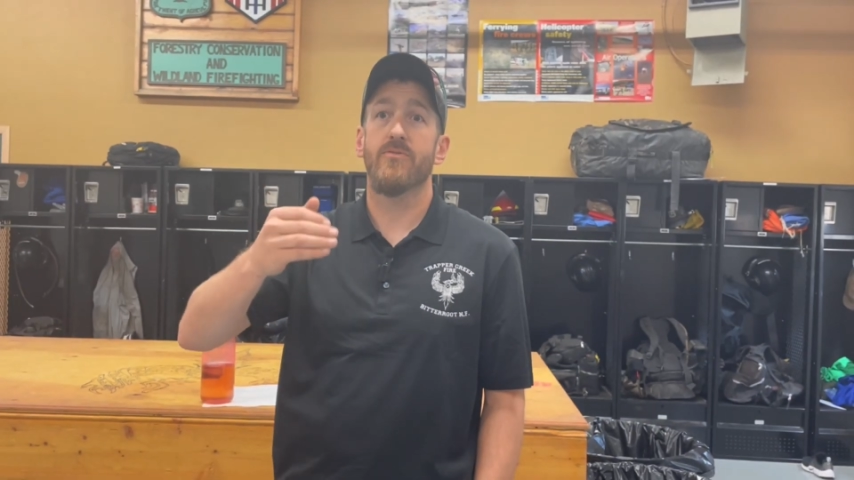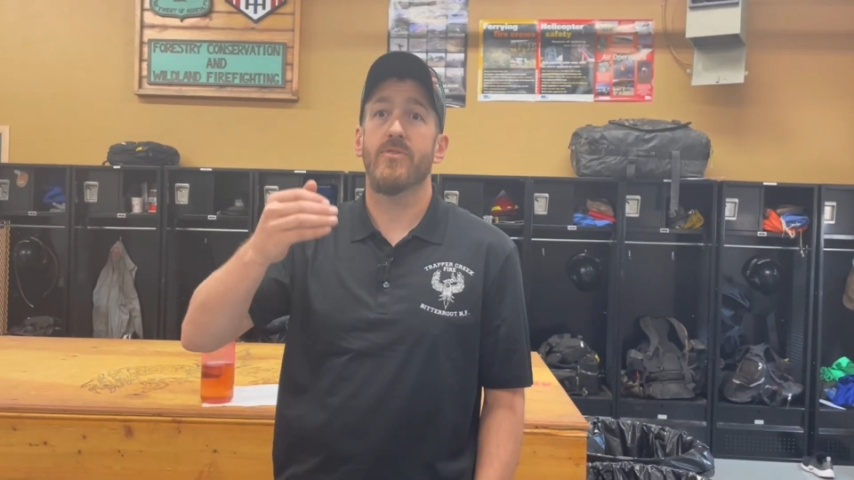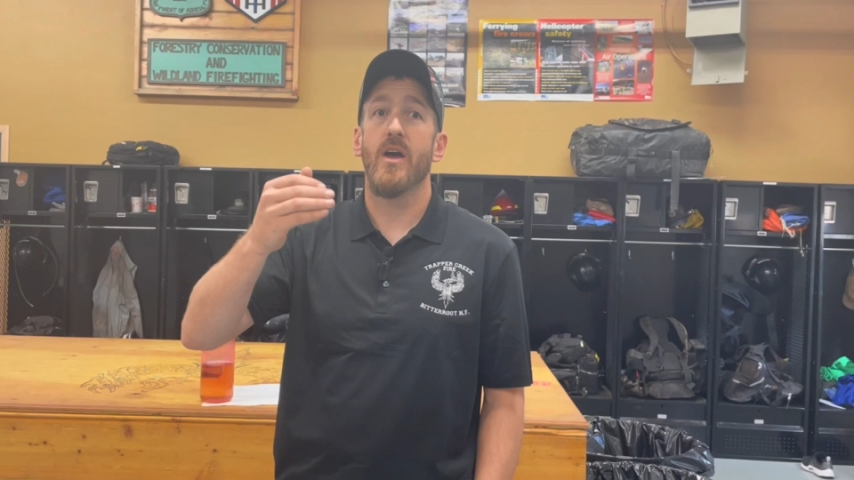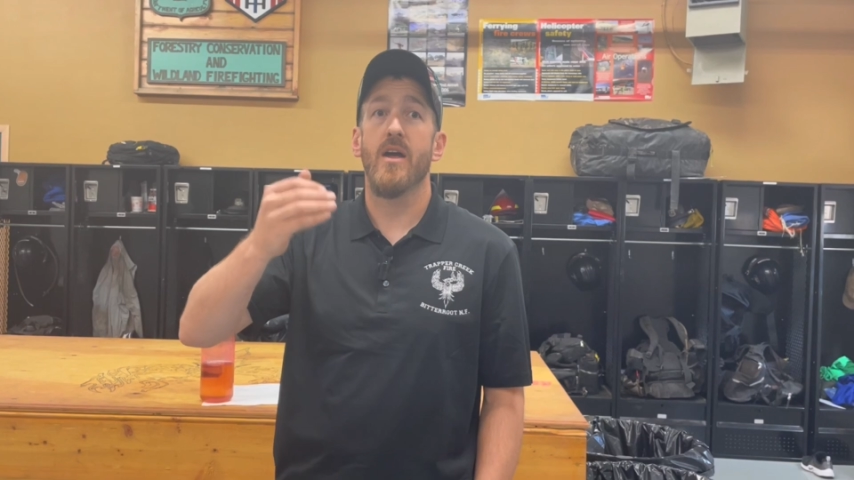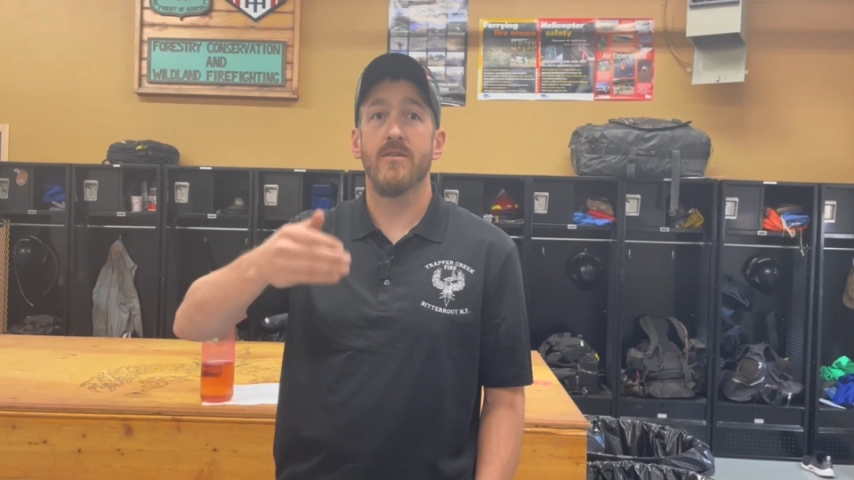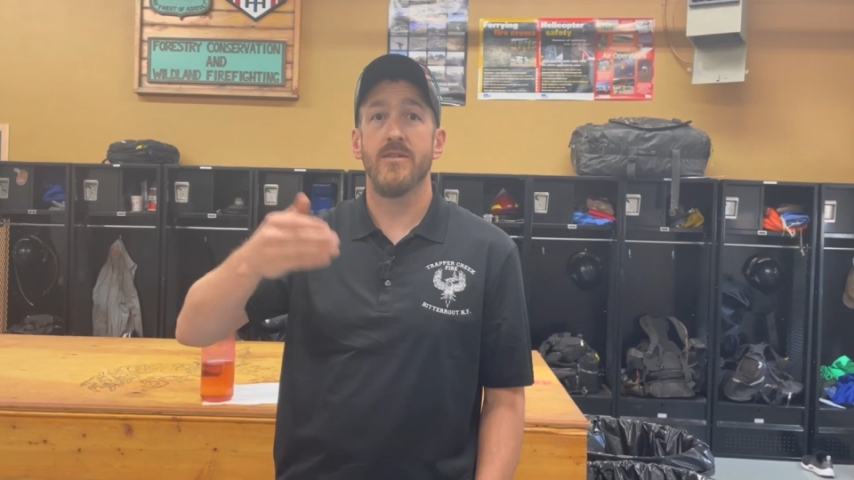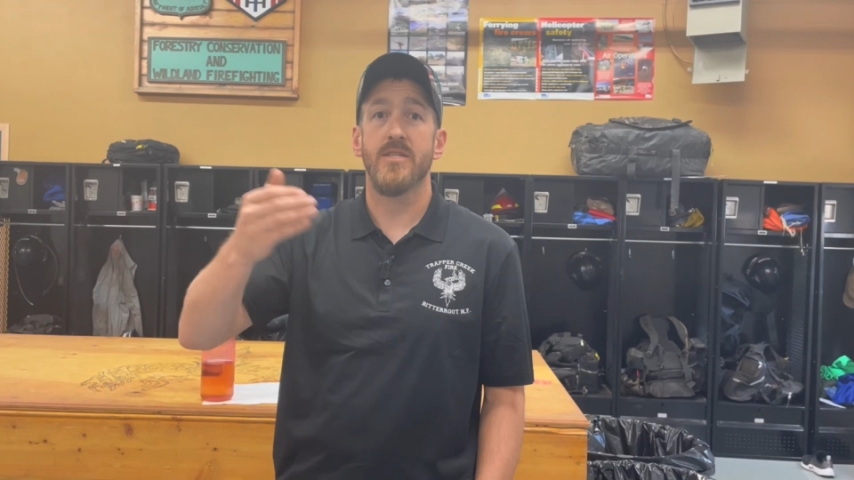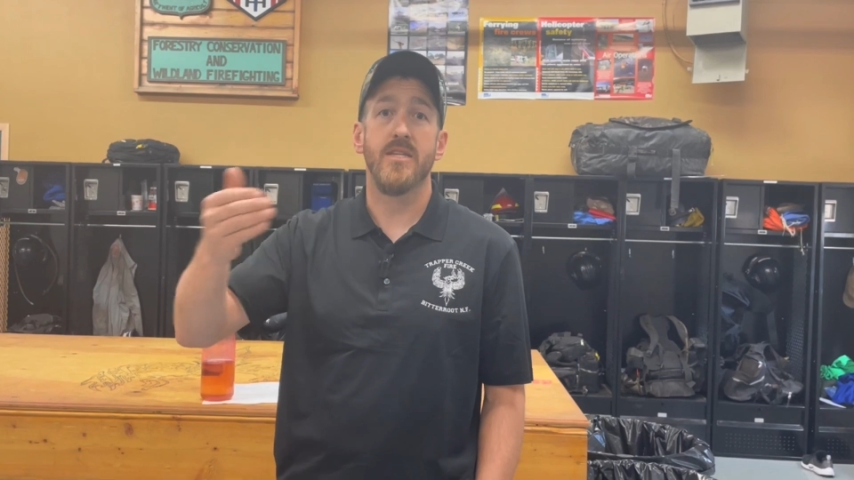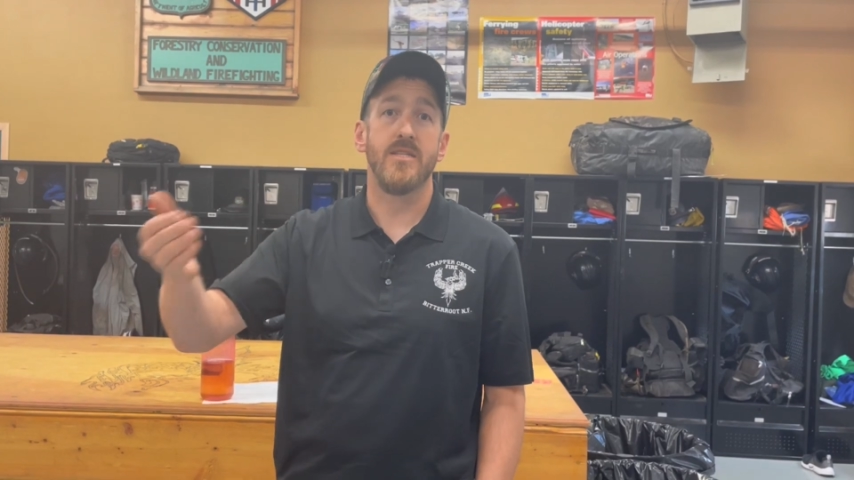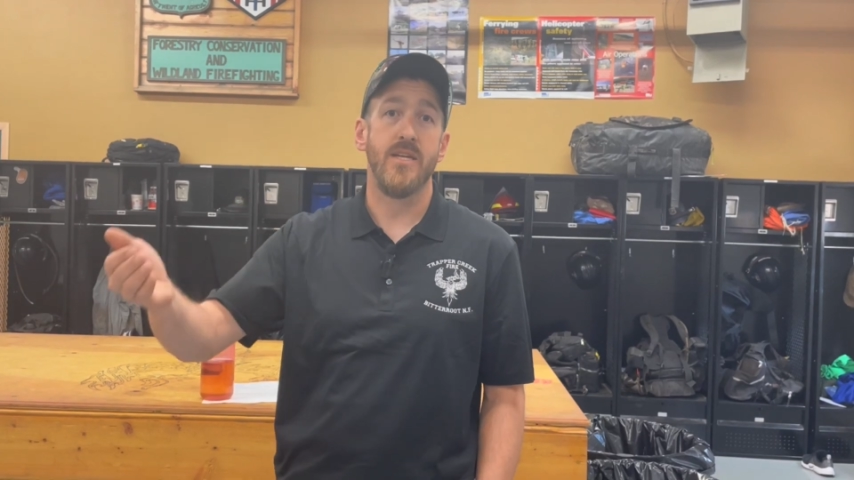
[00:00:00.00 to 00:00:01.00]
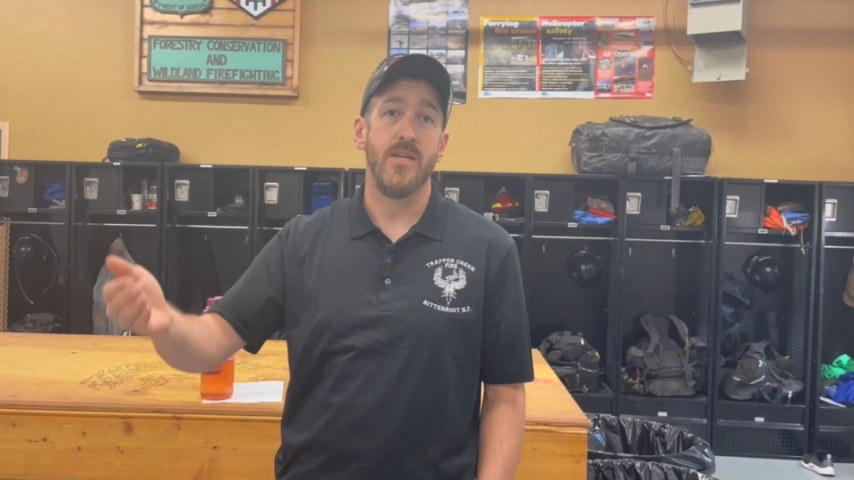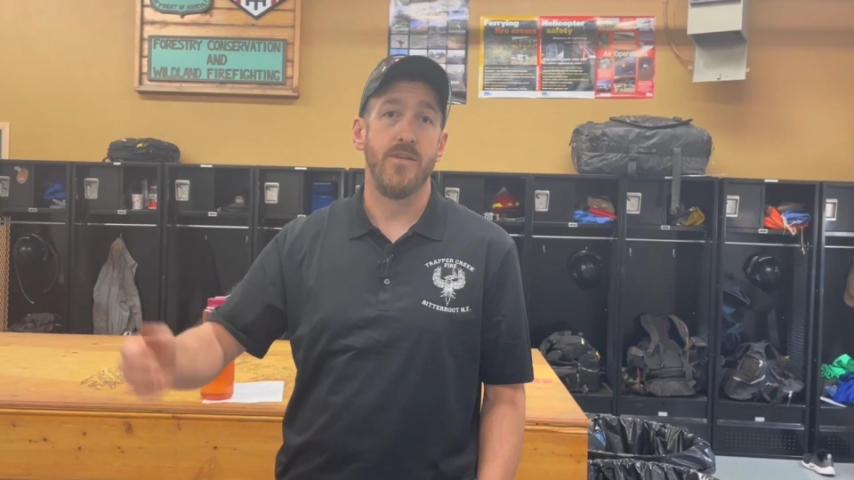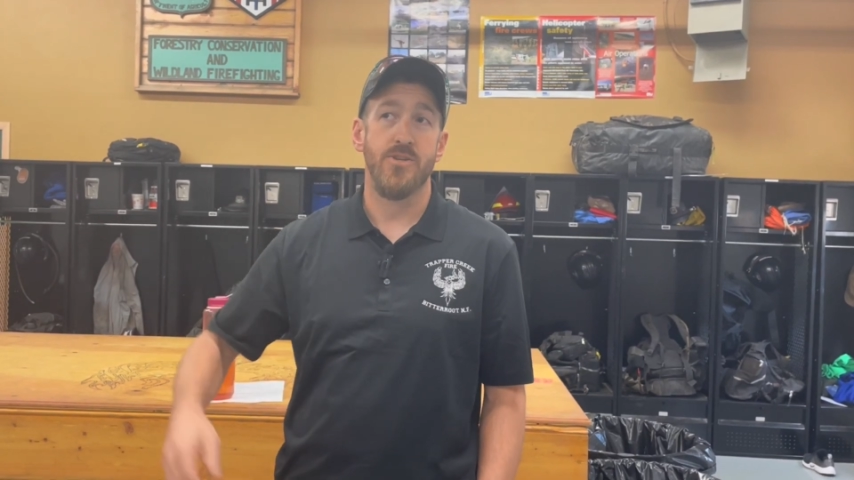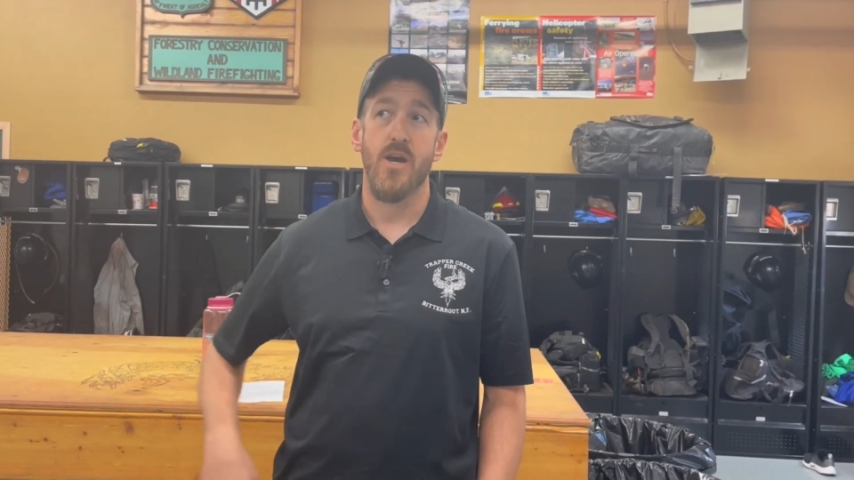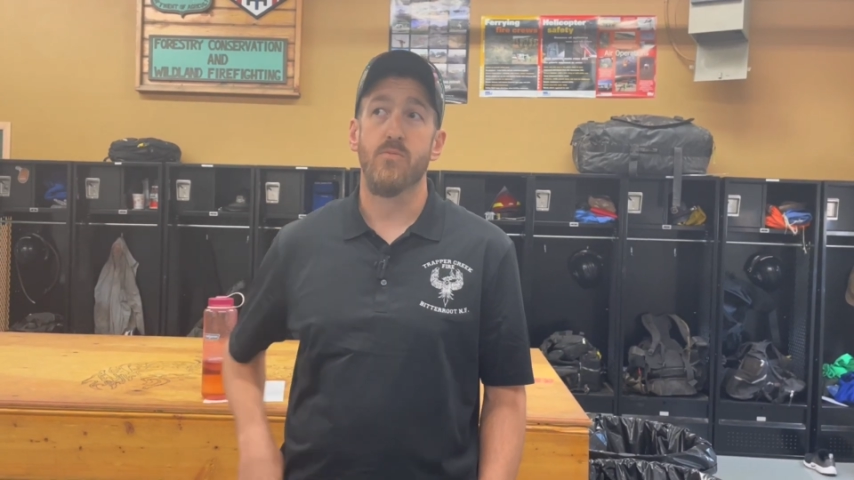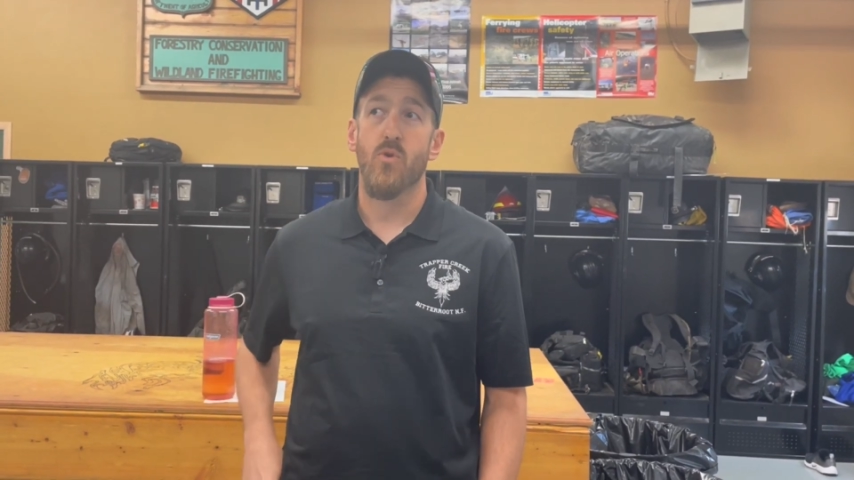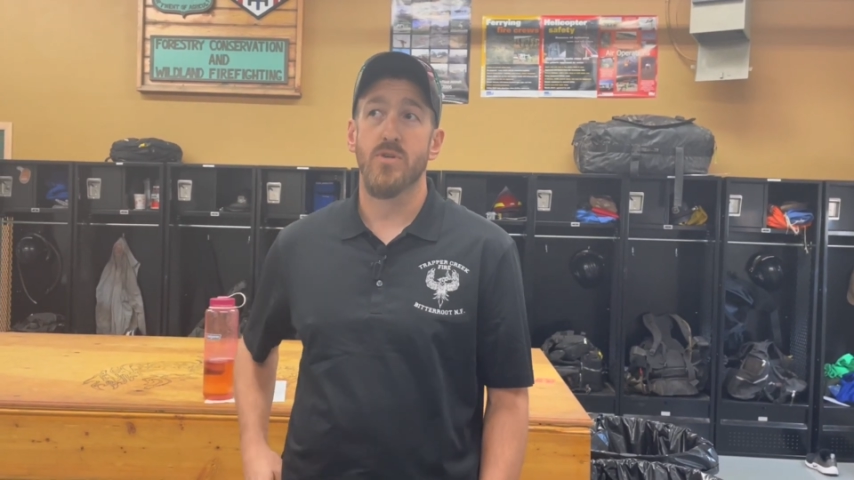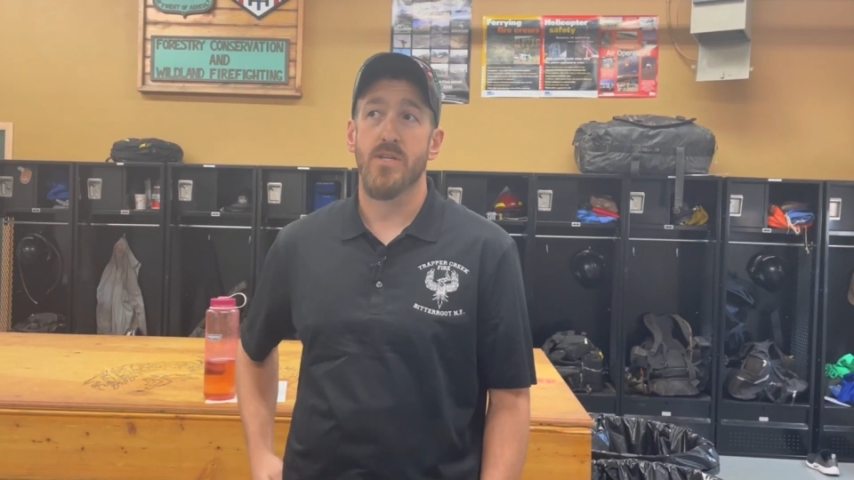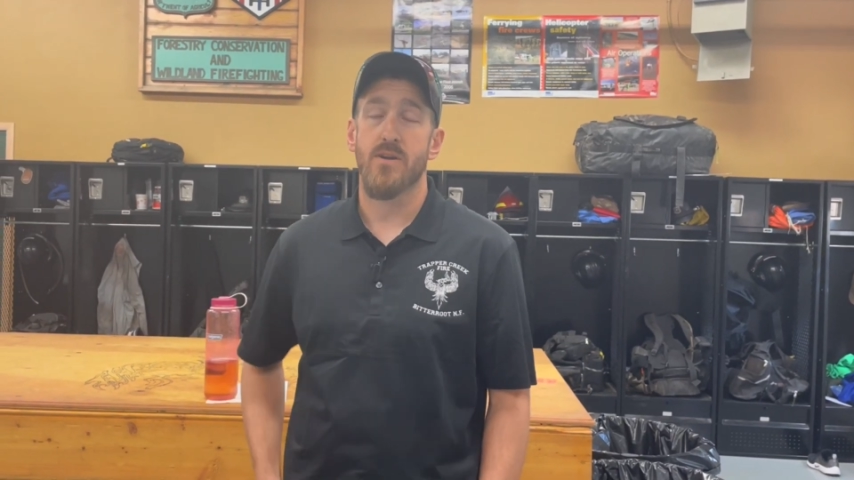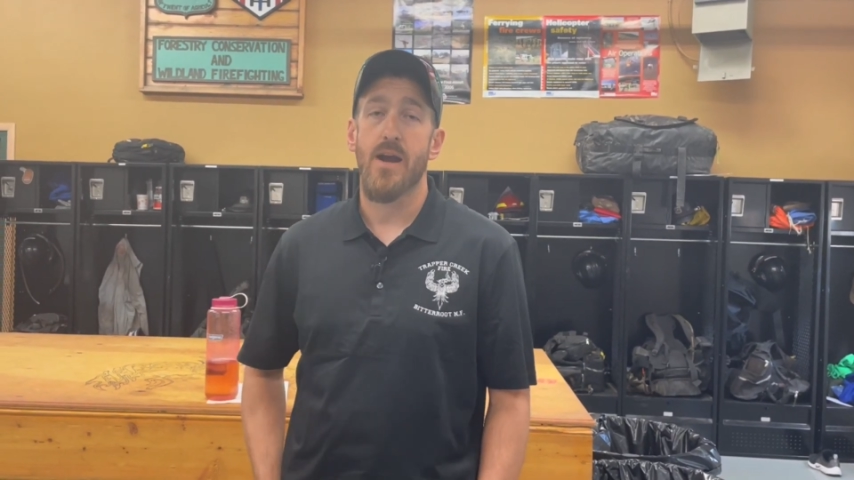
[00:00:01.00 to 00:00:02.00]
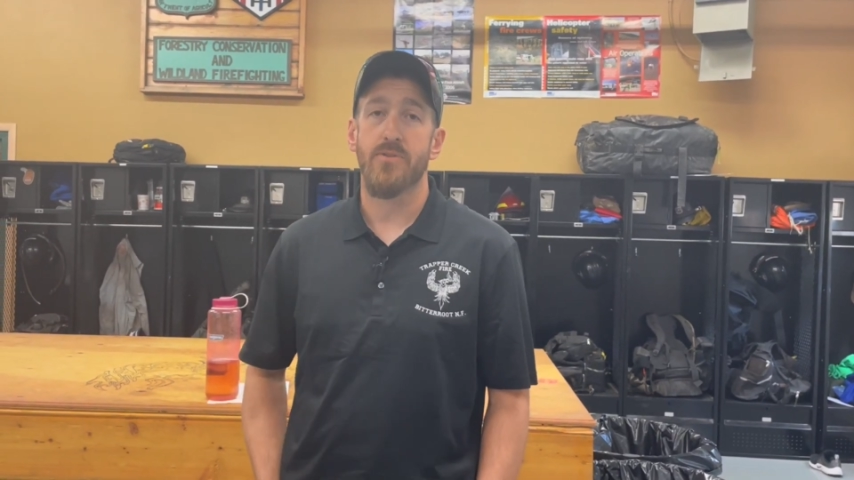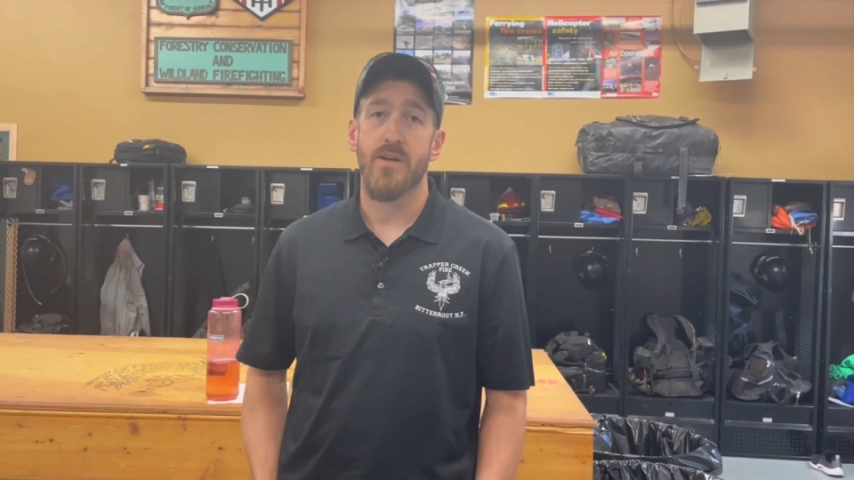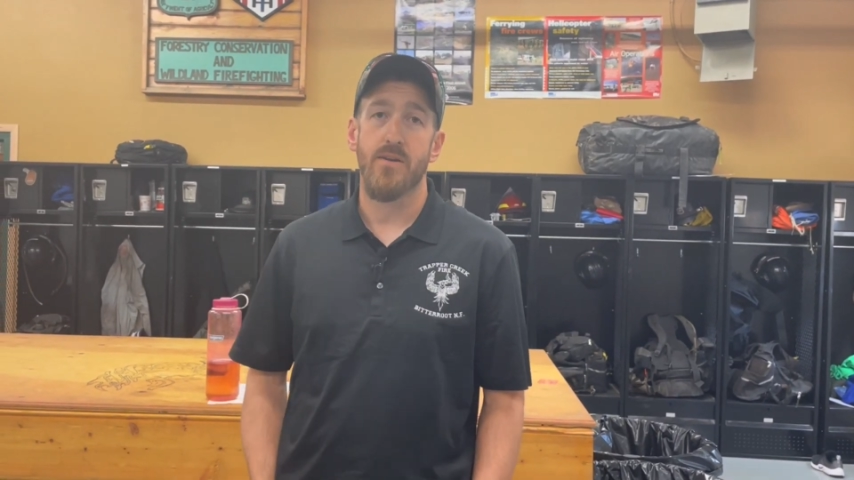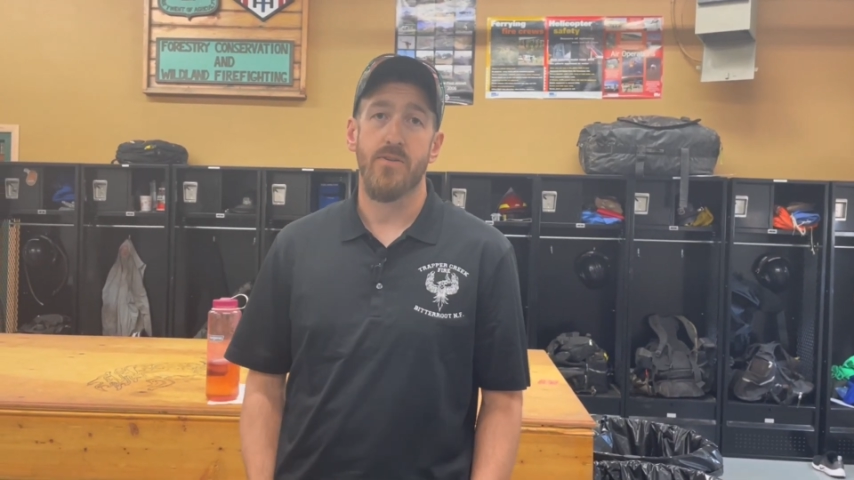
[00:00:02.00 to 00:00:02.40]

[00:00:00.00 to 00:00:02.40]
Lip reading: the 116 Job Corps that are out there,